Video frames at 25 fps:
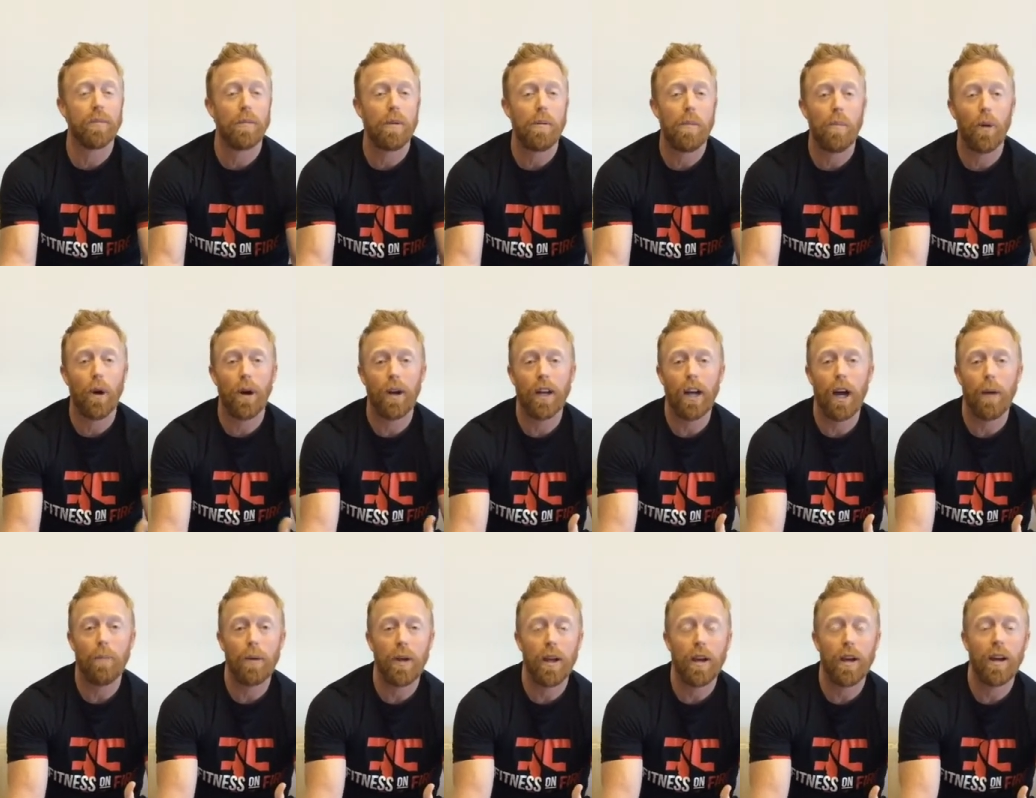I'm going to be putting
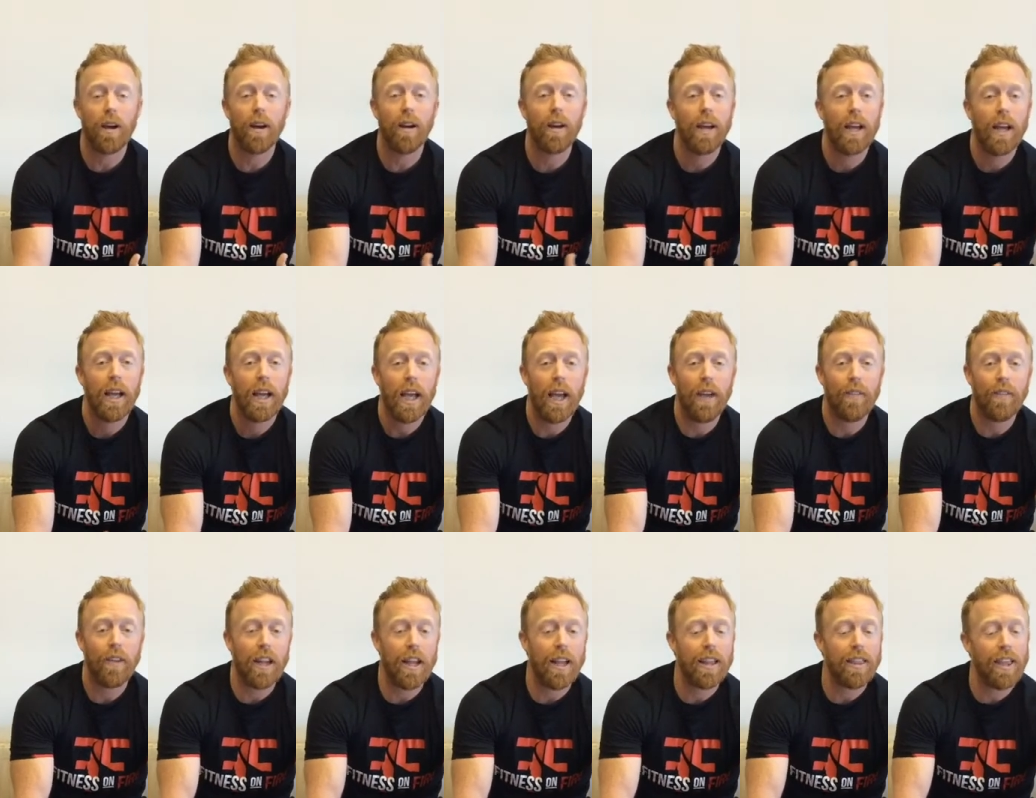up here.
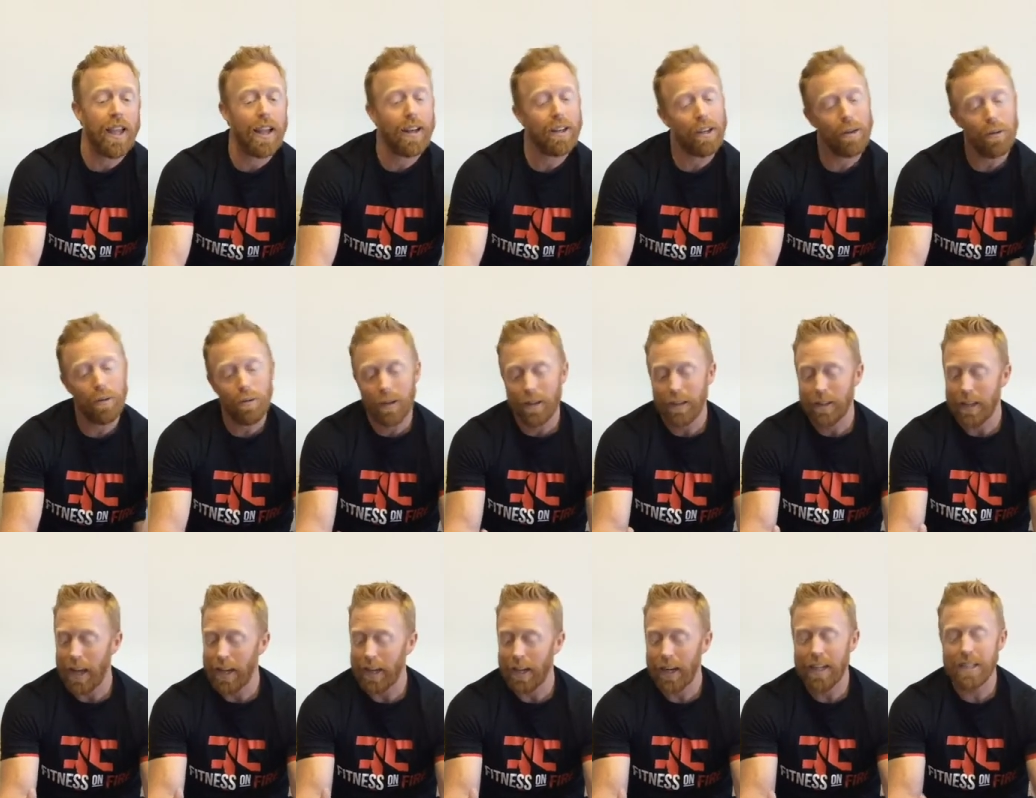If you need anything, dude,
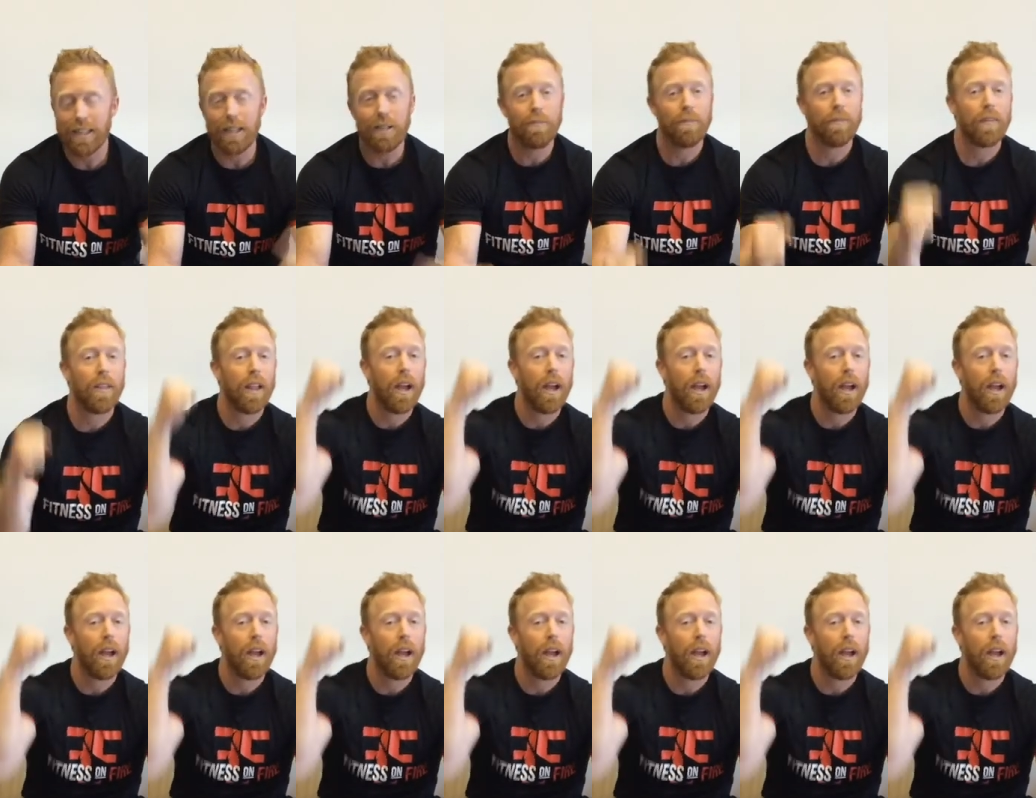take it easy.